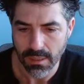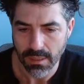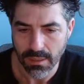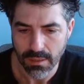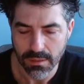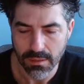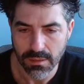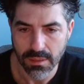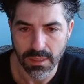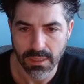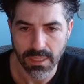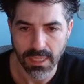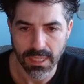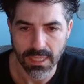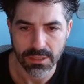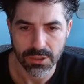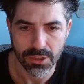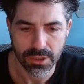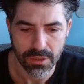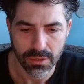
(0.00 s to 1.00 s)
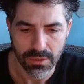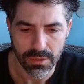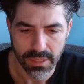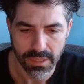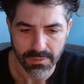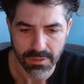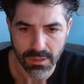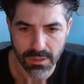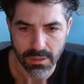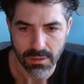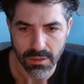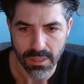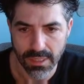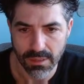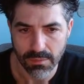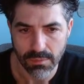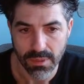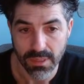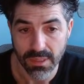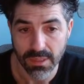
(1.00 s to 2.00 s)
The eyes should only ever go like
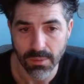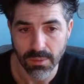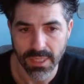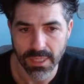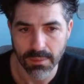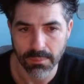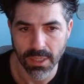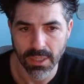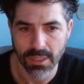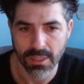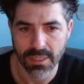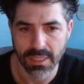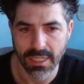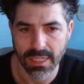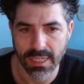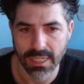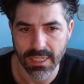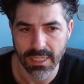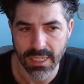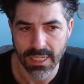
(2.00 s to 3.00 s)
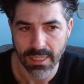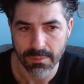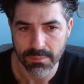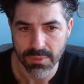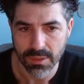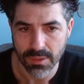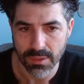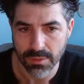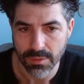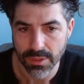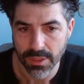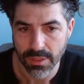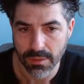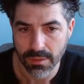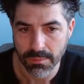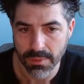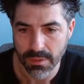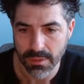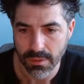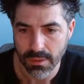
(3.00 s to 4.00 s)
really wide apart at absolute derp.
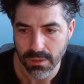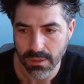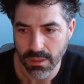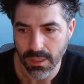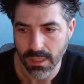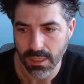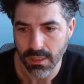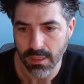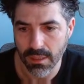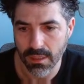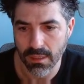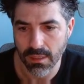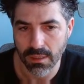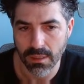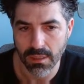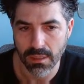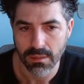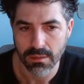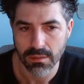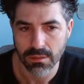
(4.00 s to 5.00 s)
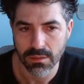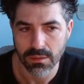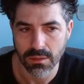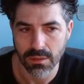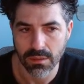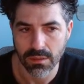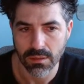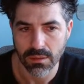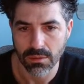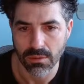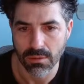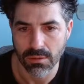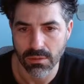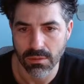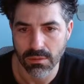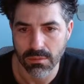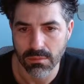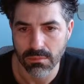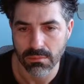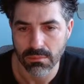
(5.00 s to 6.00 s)
Uh, so
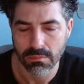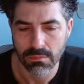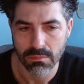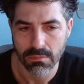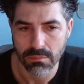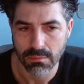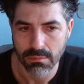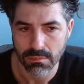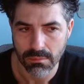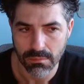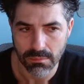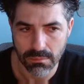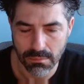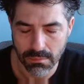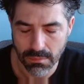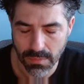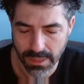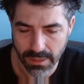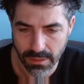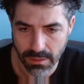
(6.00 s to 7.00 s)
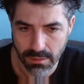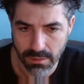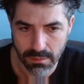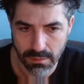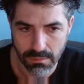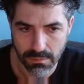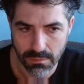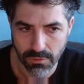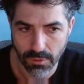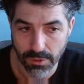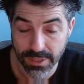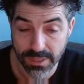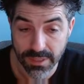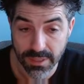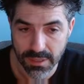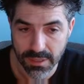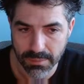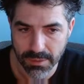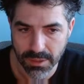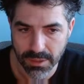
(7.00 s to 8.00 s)
like the
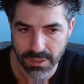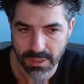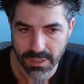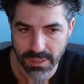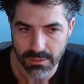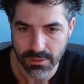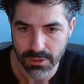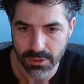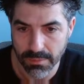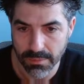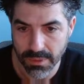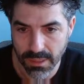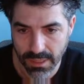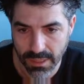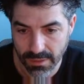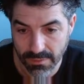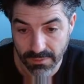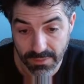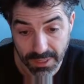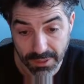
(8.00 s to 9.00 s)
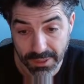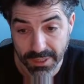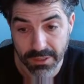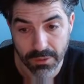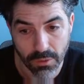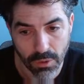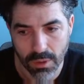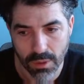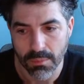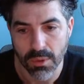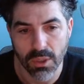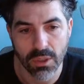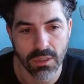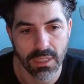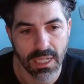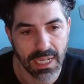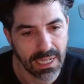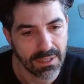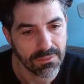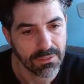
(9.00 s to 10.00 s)
46% should be like a very normal,
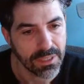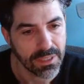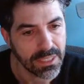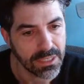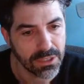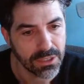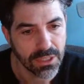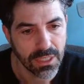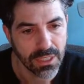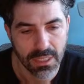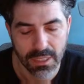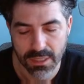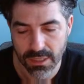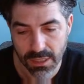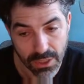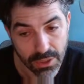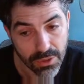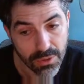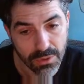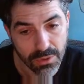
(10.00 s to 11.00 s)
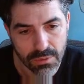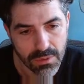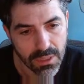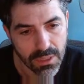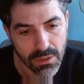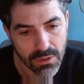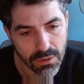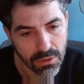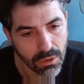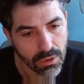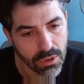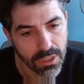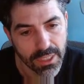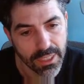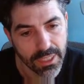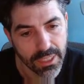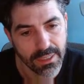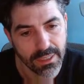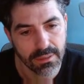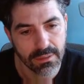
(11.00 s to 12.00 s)
average, cute little
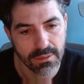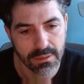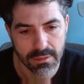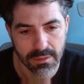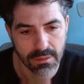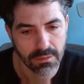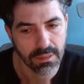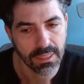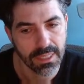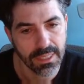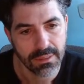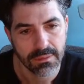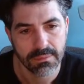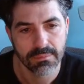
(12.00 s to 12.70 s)
corgi. Okay.